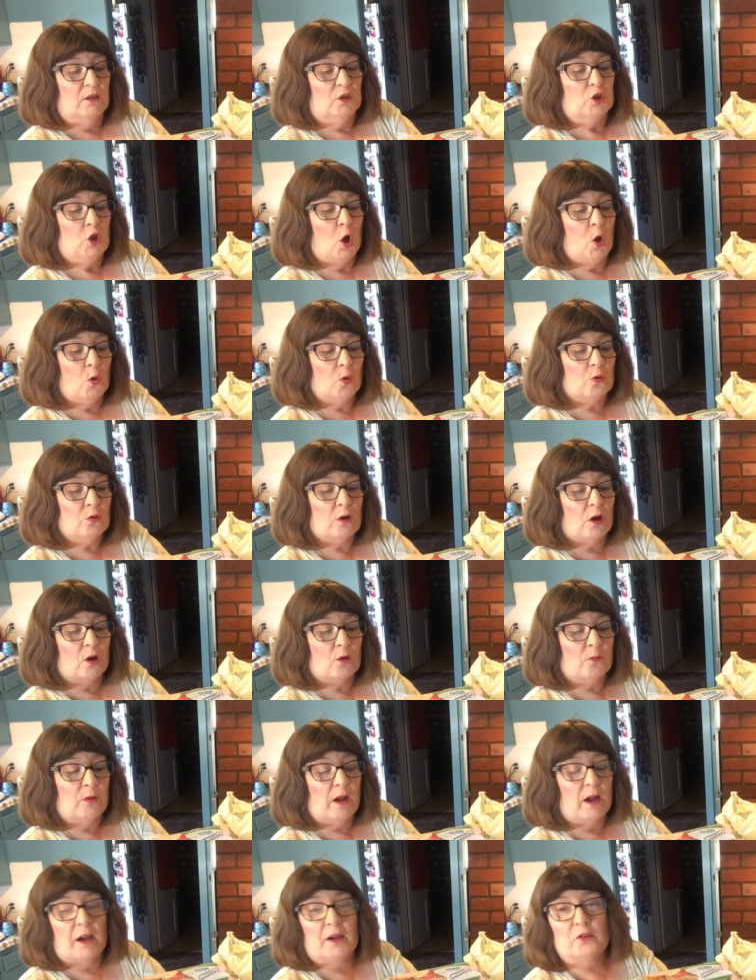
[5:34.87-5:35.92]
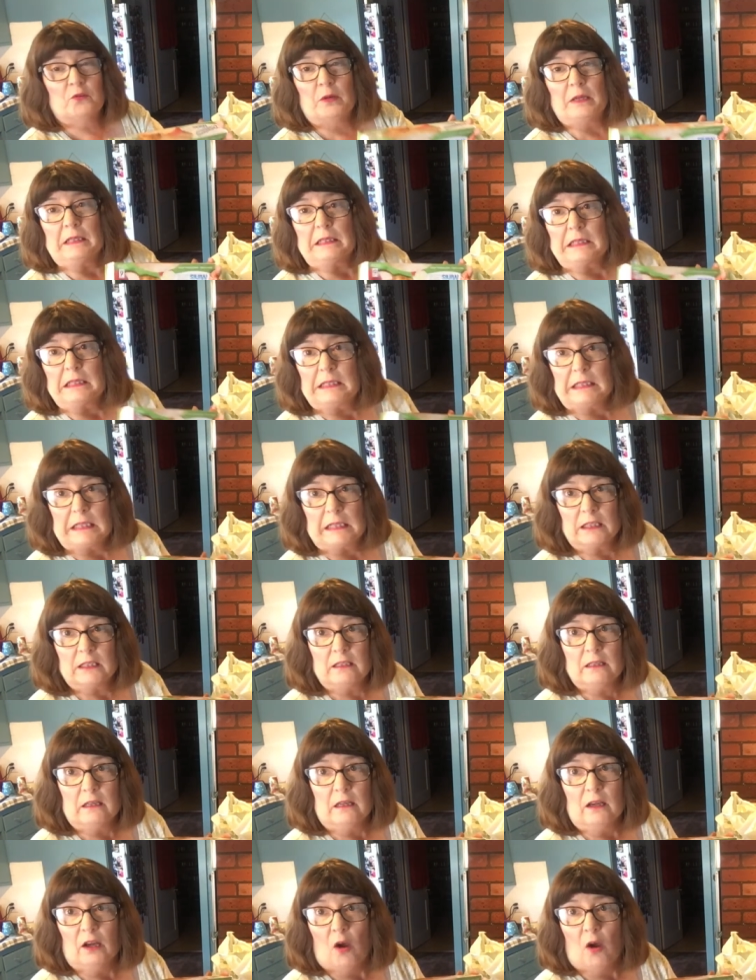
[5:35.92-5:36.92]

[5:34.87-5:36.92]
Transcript: Total carbohydrates 60.